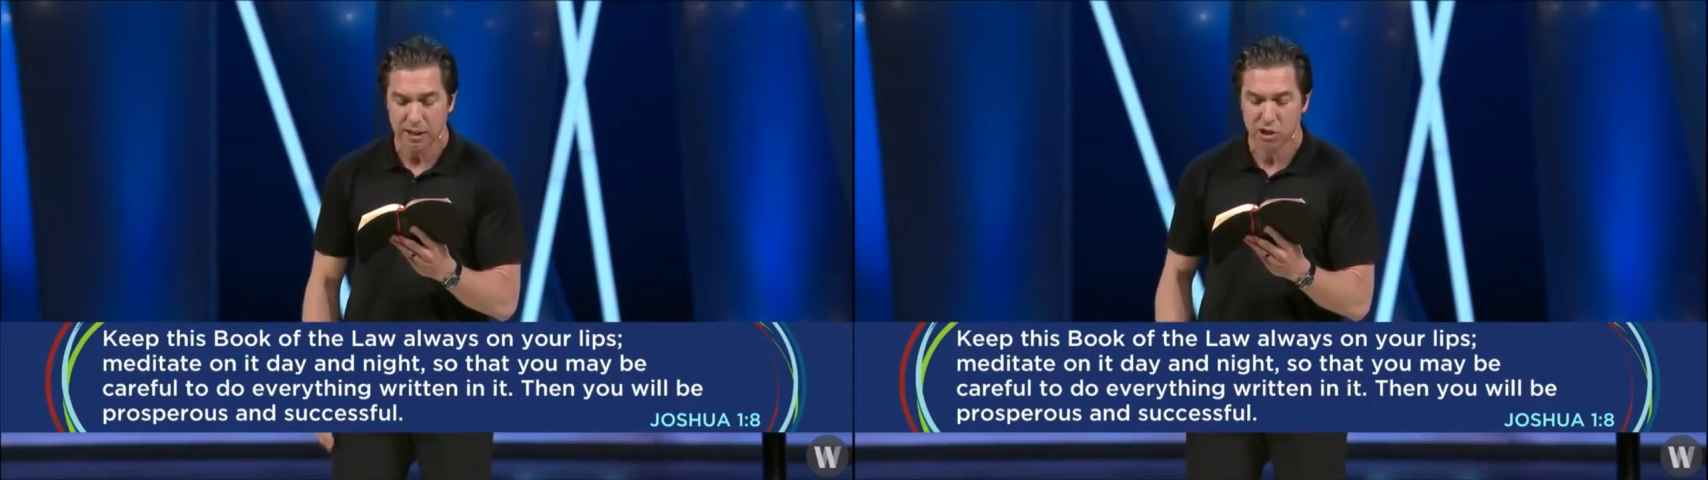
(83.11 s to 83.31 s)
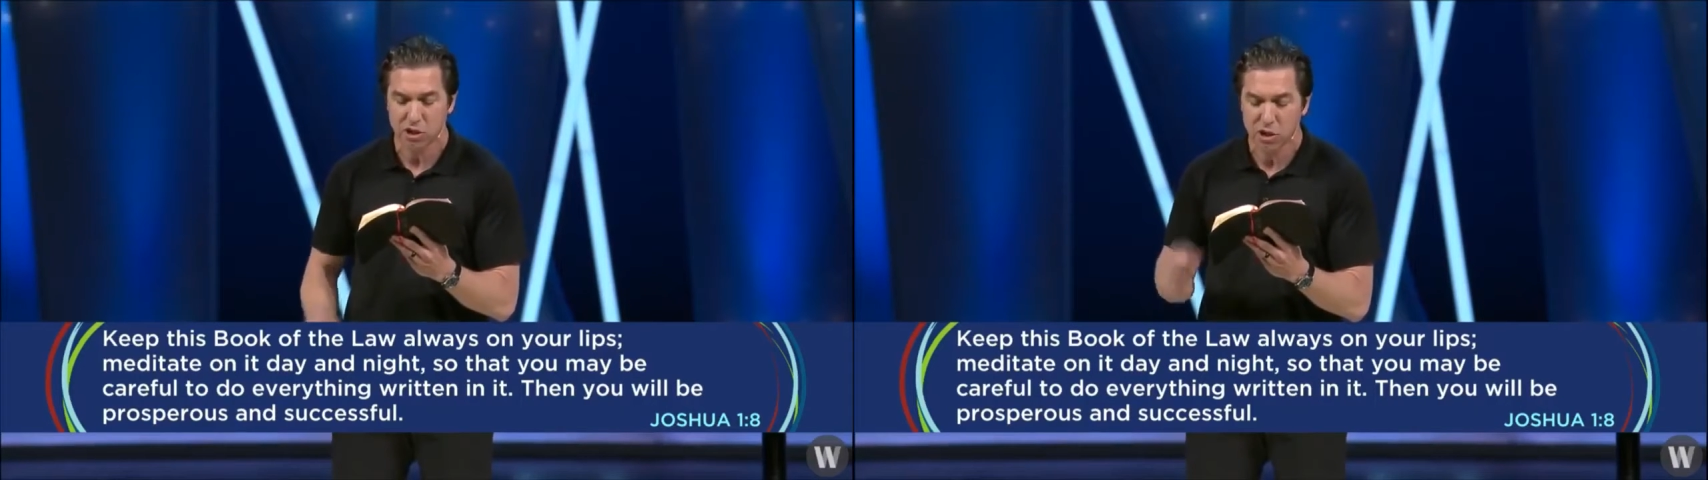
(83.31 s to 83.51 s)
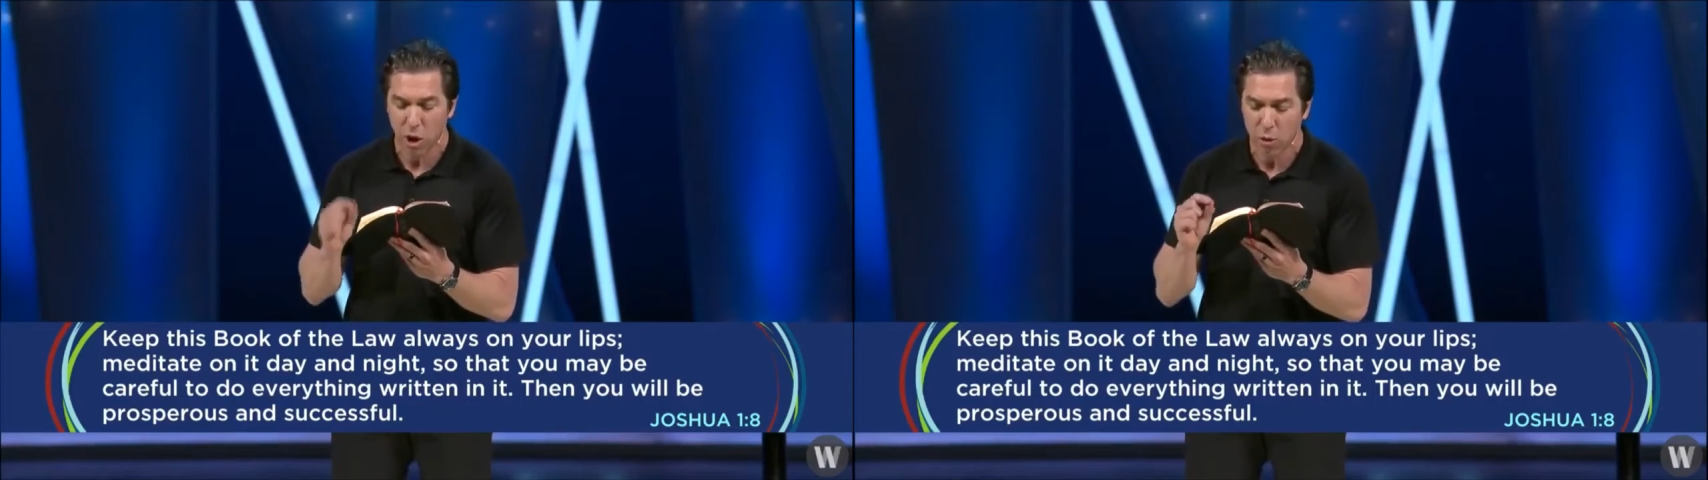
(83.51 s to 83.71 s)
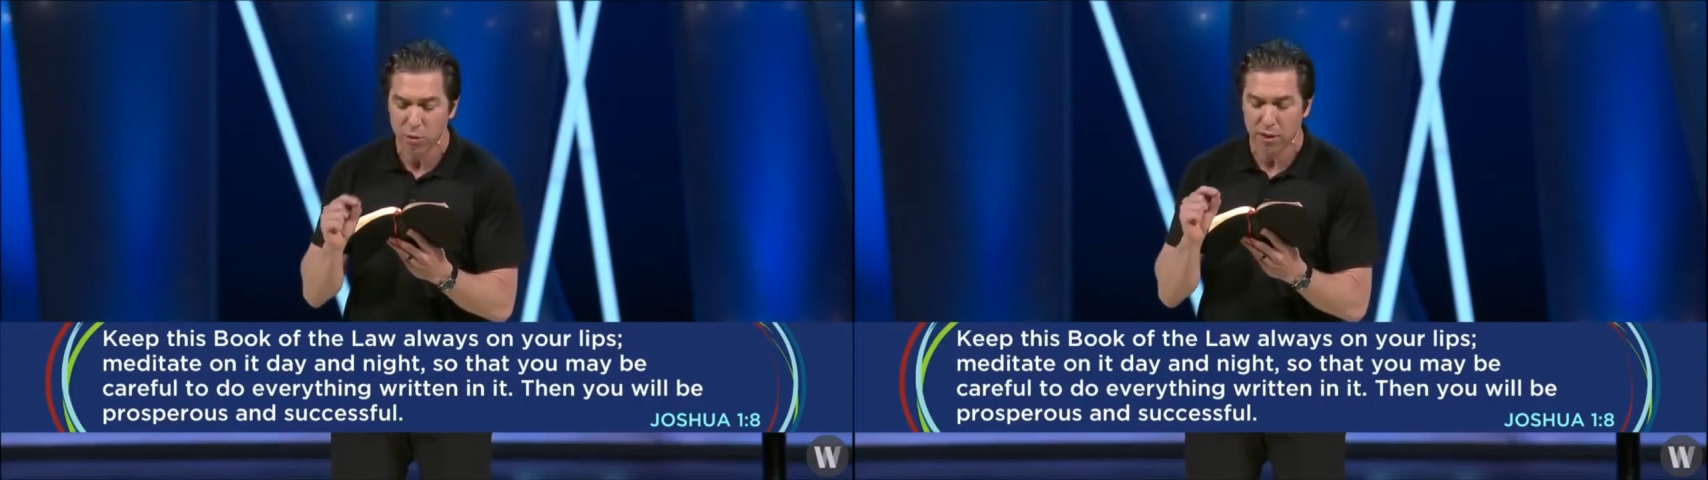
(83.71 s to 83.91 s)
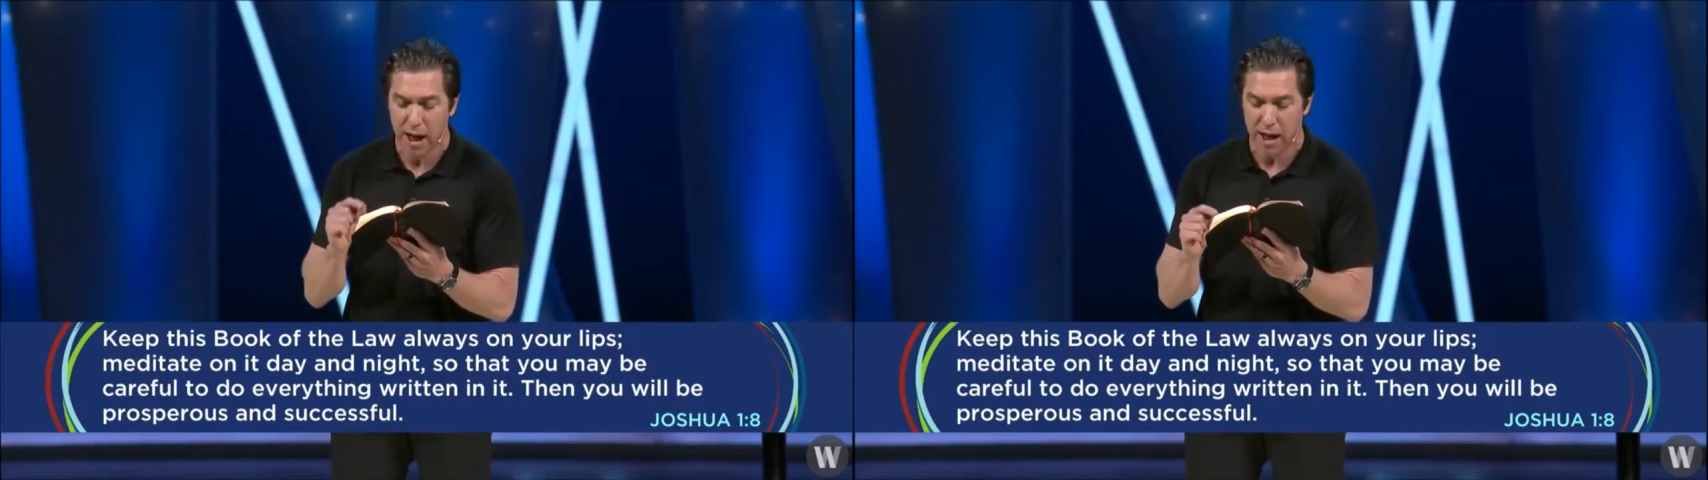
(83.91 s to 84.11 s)
so
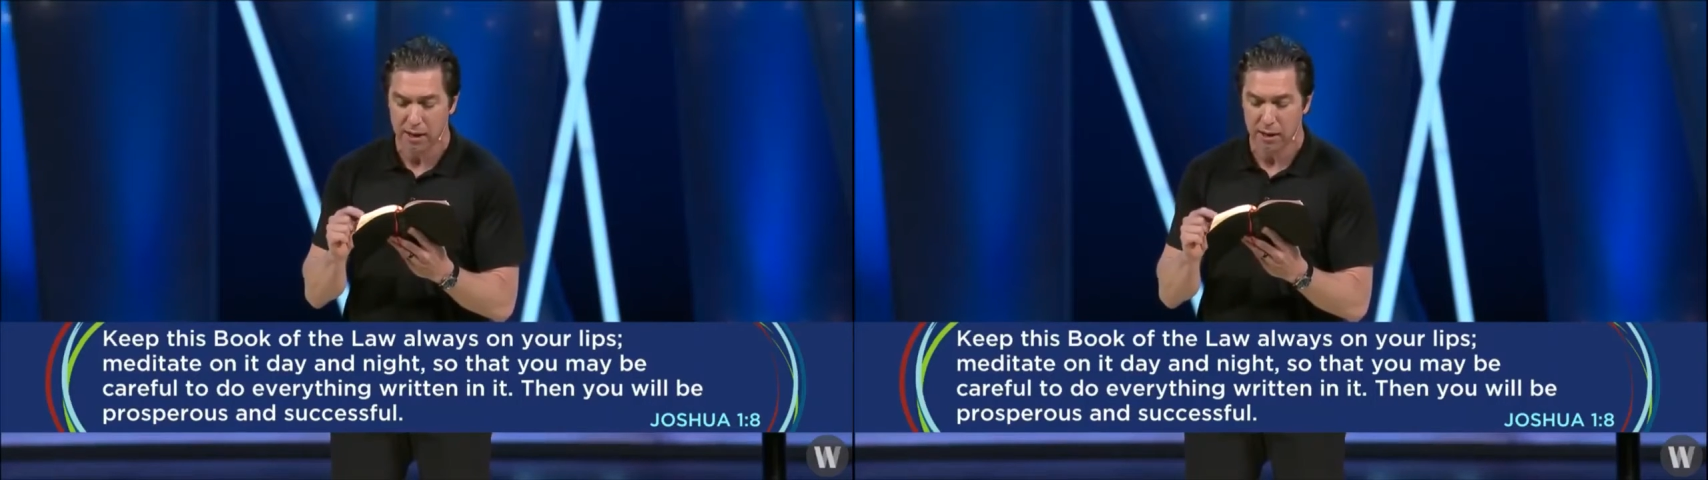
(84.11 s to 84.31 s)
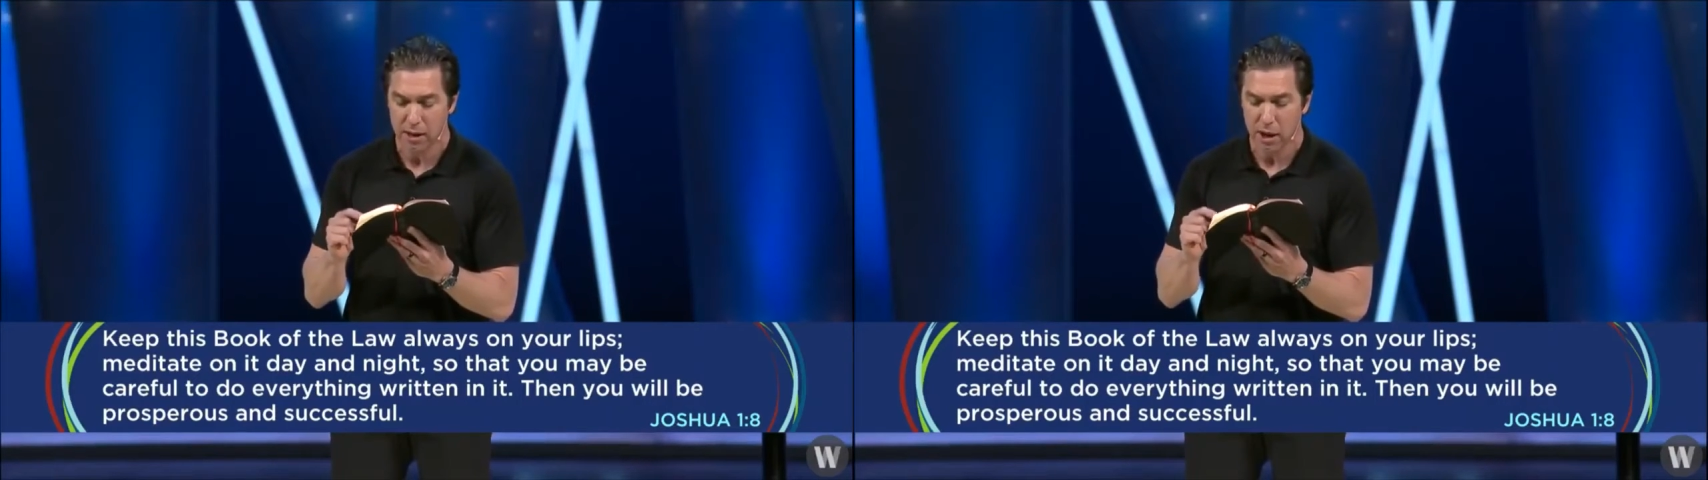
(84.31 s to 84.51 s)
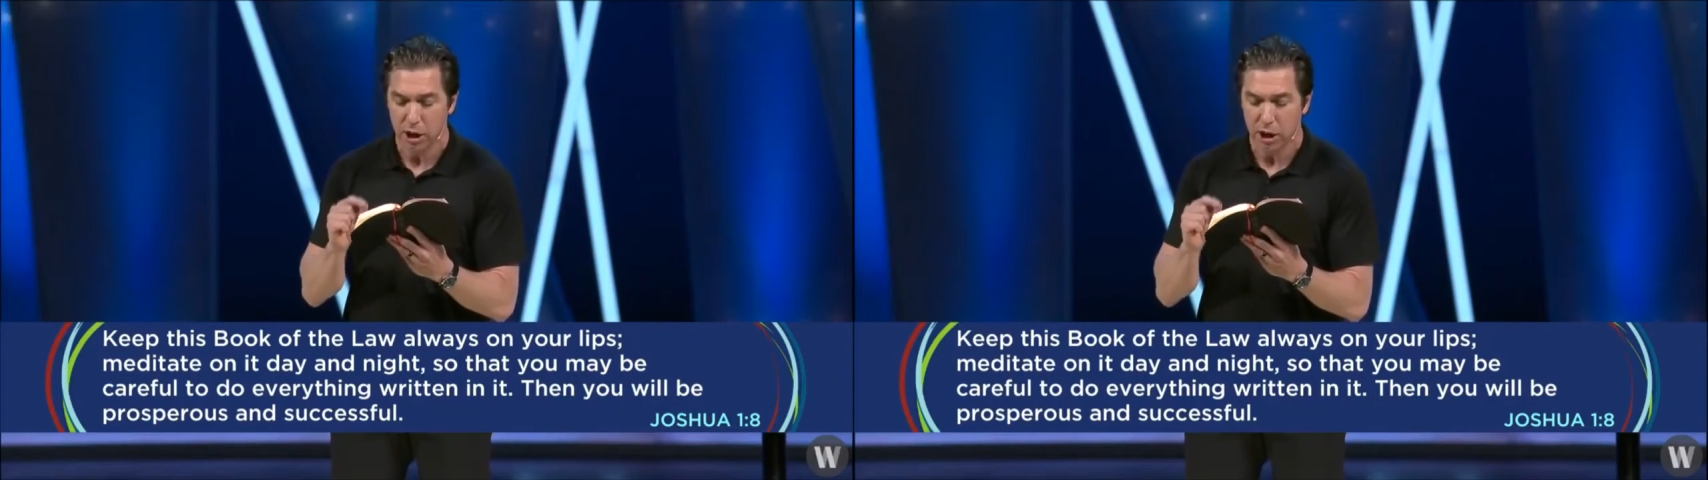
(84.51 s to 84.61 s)
that